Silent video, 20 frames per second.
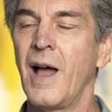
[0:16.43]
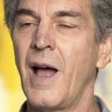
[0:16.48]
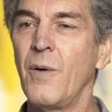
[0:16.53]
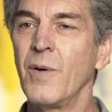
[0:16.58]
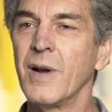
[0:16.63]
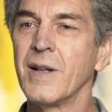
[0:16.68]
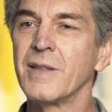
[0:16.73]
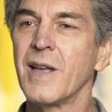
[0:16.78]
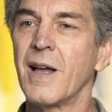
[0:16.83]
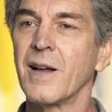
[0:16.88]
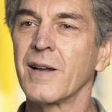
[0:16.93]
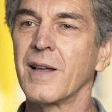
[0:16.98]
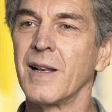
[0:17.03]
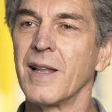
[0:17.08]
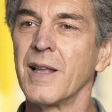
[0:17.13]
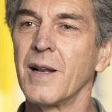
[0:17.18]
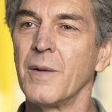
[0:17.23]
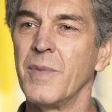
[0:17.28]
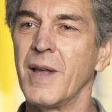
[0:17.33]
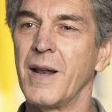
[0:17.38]
I want to talk a
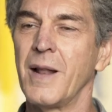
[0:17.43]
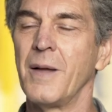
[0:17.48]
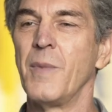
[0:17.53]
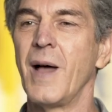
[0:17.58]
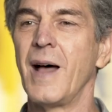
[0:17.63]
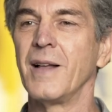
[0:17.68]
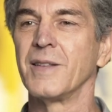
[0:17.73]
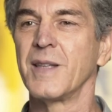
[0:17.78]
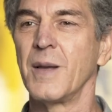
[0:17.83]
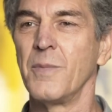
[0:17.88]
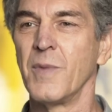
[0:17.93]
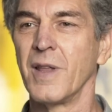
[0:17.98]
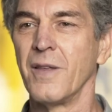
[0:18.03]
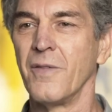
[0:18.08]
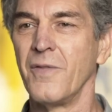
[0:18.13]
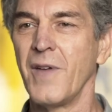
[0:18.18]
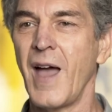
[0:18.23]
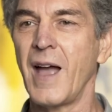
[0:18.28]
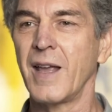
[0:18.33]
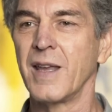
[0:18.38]
little bit about some of
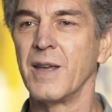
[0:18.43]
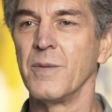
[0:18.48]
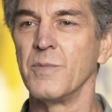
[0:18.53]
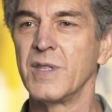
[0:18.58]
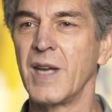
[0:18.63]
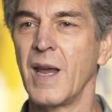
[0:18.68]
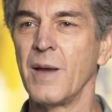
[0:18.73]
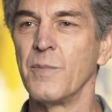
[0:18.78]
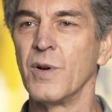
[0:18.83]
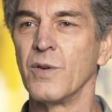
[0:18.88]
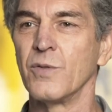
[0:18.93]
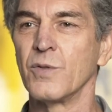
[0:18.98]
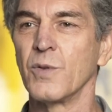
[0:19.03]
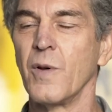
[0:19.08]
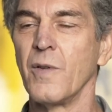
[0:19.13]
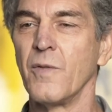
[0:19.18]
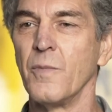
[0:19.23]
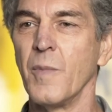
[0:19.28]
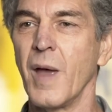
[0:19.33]
the vacuum chambers we've